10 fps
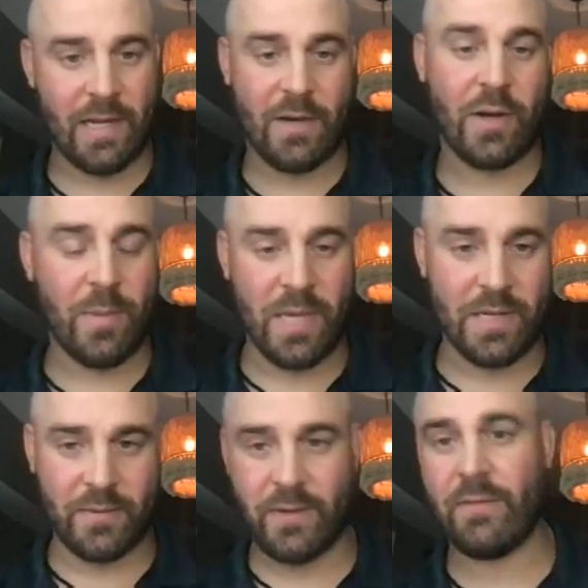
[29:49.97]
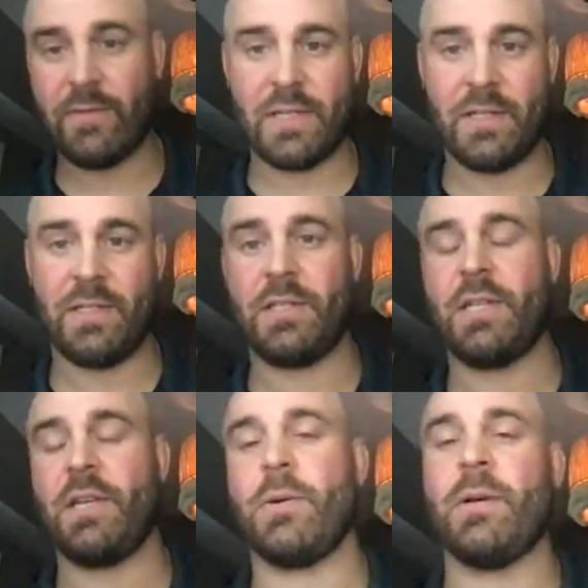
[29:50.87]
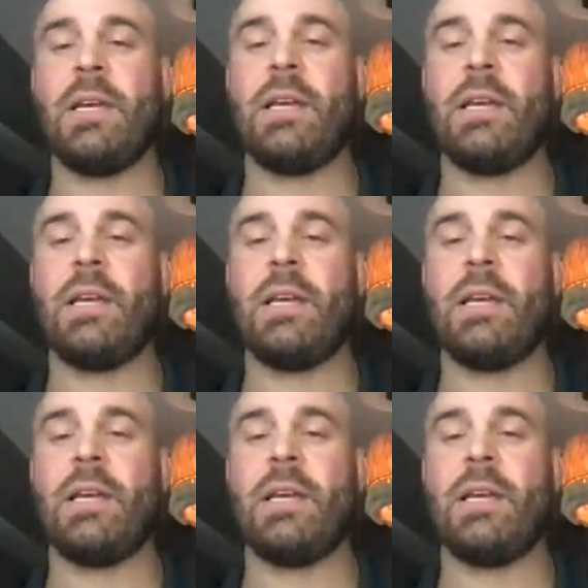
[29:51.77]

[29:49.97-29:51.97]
I be of assistance to you?